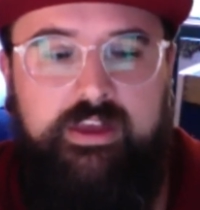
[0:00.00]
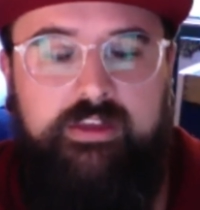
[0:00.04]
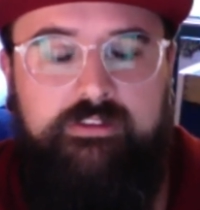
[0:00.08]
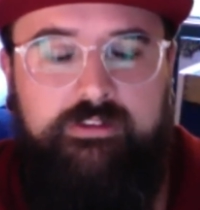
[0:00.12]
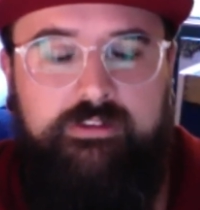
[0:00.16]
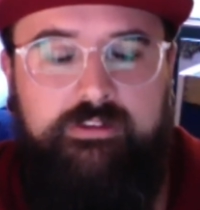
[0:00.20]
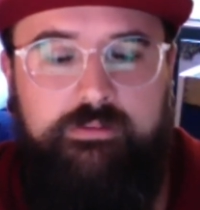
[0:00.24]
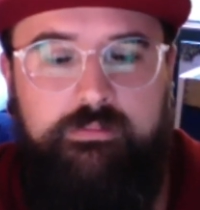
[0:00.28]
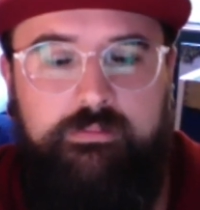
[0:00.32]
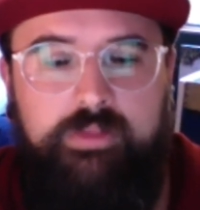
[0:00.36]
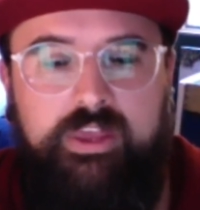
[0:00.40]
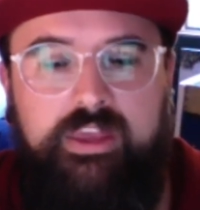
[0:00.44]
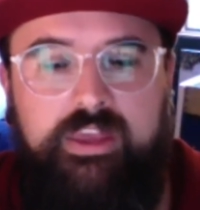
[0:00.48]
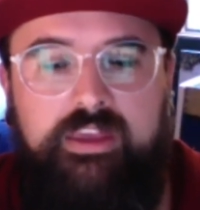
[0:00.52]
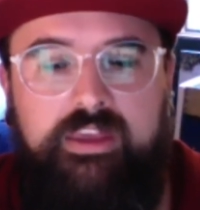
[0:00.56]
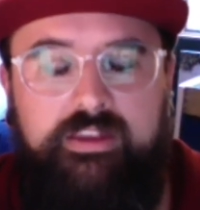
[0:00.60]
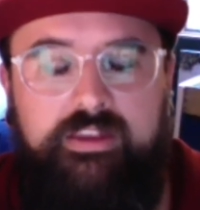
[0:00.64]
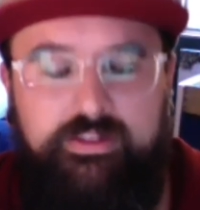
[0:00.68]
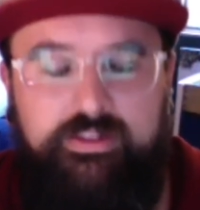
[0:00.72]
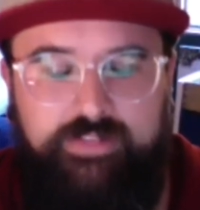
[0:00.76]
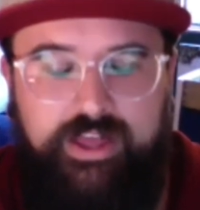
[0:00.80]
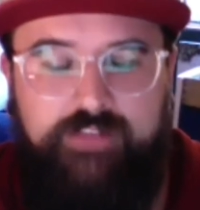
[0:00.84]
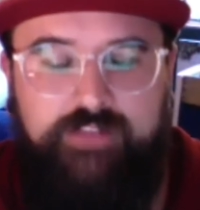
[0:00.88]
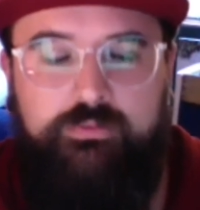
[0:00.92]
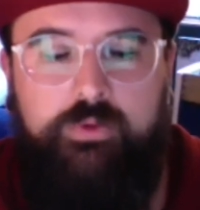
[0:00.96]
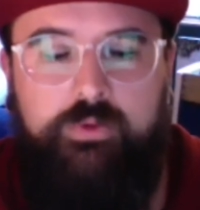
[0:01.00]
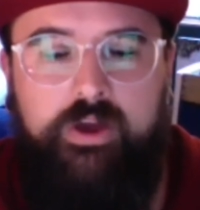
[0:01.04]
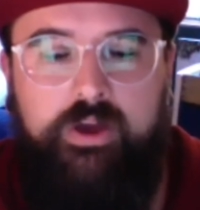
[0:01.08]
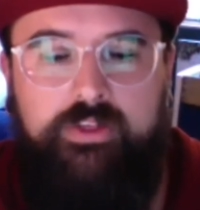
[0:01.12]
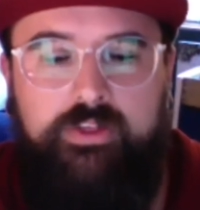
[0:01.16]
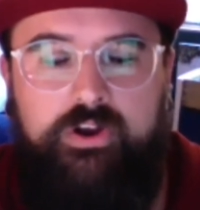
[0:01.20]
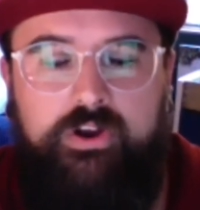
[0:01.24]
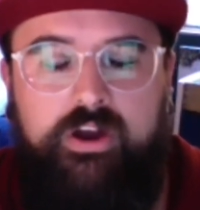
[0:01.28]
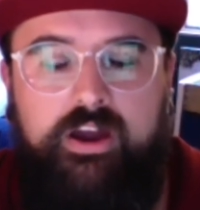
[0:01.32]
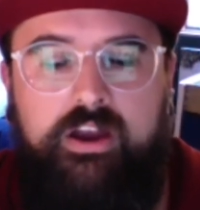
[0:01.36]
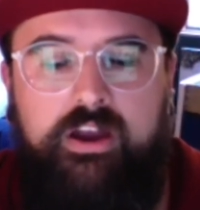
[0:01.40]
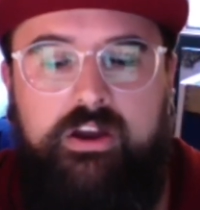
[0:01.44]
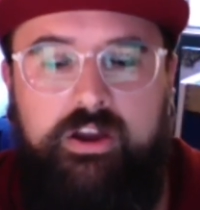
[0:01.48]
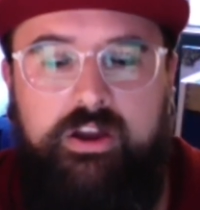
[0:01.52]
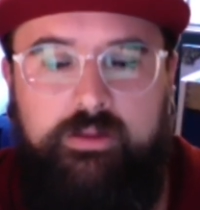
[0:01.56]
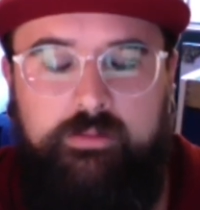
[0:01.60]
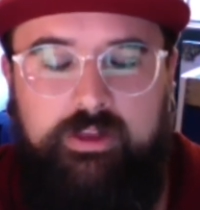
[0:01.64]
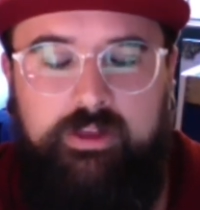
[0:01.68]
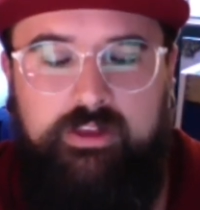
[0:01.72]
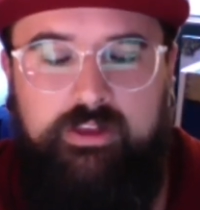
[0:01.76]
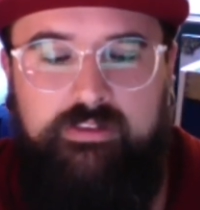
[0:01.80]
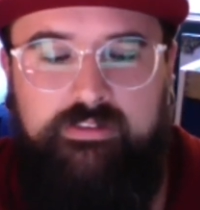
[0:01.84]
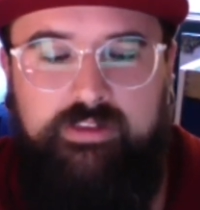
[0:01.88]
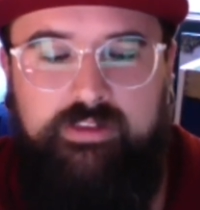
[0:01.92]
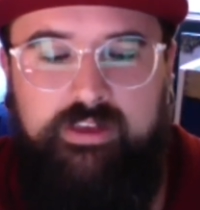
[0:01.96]
to me, that's why they're hiring
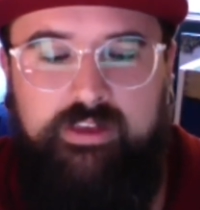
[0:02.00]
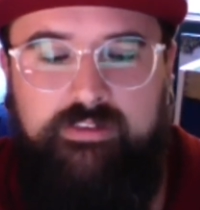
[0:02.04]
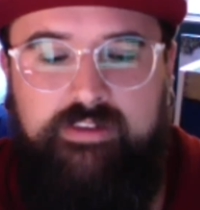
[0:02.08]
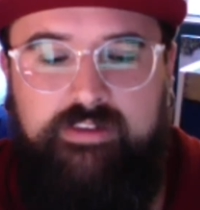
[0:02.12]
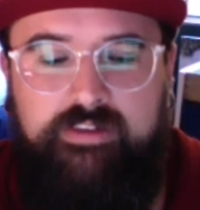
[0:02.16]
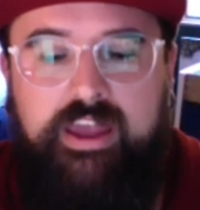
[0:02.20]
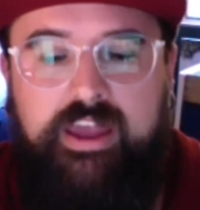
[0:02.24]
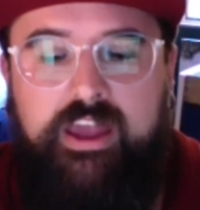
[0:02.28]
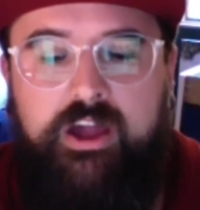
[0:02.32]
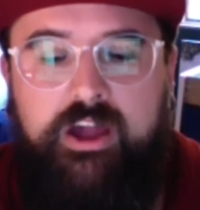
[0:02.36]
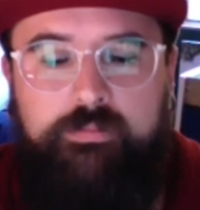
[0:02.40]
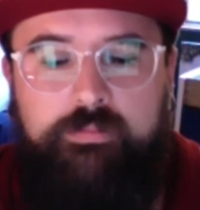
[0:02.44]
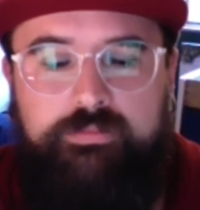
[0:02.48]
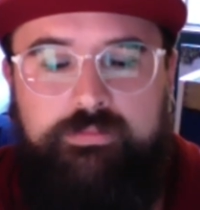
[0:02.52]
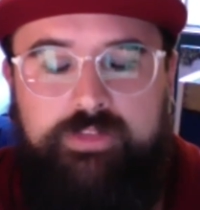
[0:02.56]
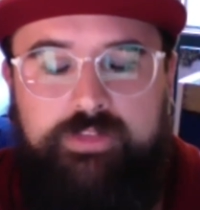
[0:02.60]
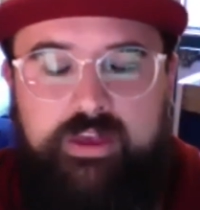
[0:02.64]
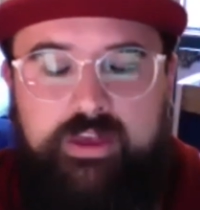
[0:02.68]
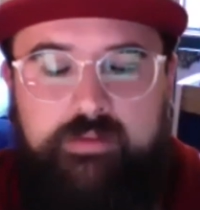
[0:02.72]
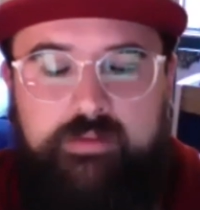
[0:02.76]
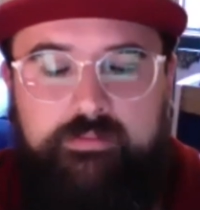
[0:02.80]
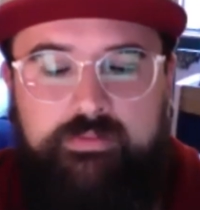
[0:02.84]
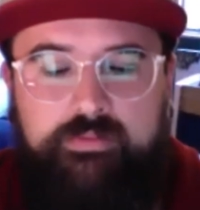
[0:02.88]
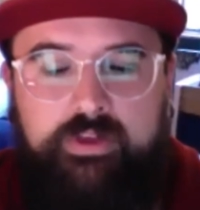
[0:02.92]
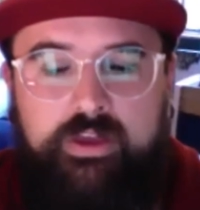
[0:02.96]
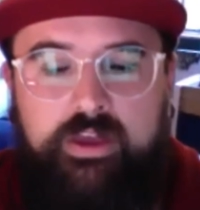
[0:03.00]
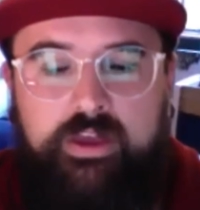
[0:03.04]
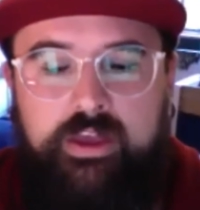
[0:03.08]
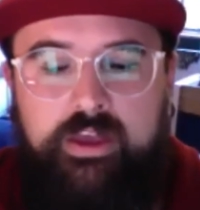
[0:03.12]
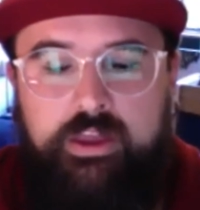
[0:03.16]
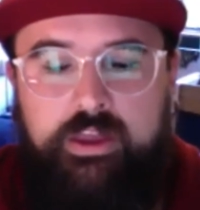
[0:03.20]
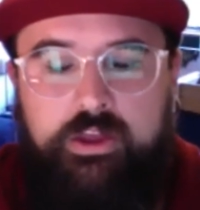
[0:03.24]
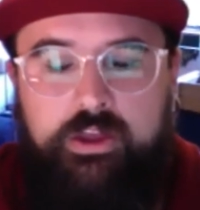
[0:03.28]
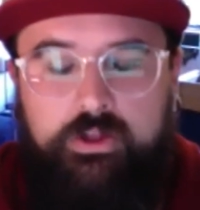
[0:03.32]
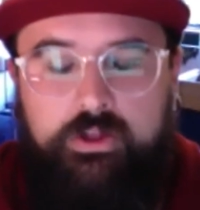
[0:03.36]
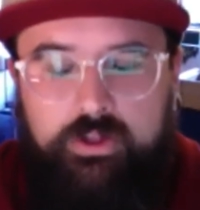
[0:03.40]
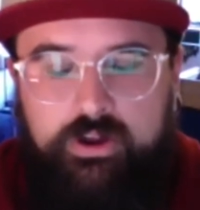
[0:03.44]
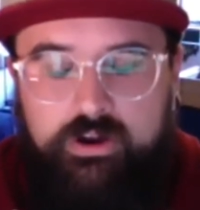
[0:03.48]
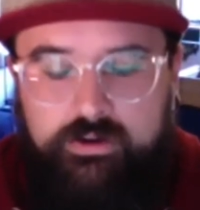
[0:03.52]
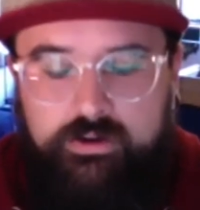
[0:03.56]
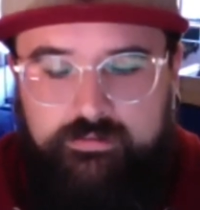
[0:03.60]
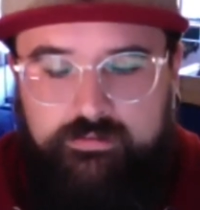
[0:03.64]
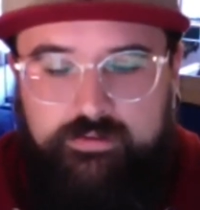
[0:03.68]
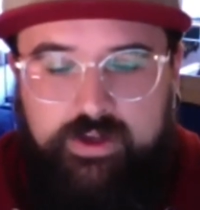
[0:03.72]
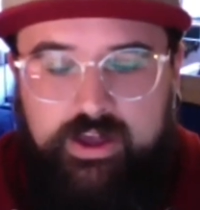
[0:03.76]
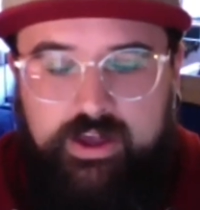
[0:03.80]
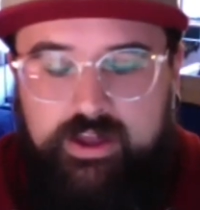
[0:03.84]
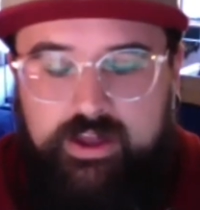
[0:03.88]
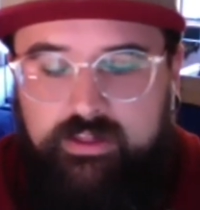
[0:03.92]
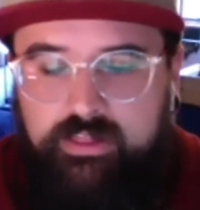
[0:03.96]
me is I help them
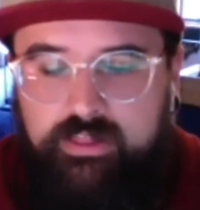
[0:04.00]
clarify.